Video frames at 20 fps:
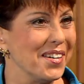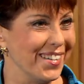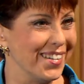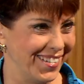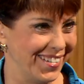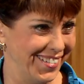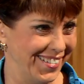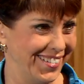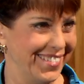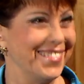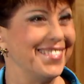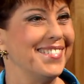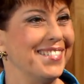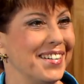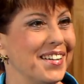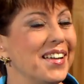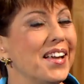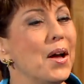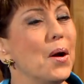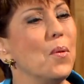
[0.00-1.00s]
Yeah.
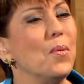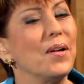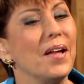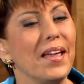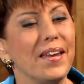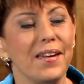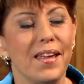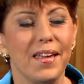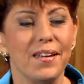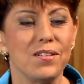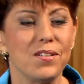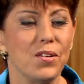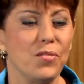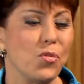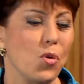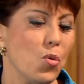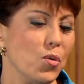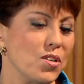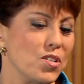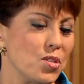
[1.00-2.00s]
Well, and, and of
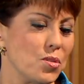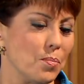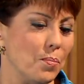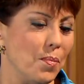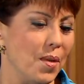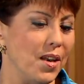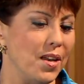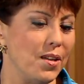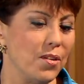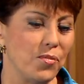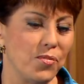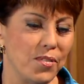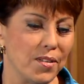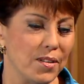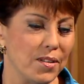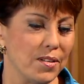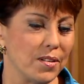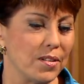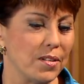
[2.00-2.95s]
course, many of the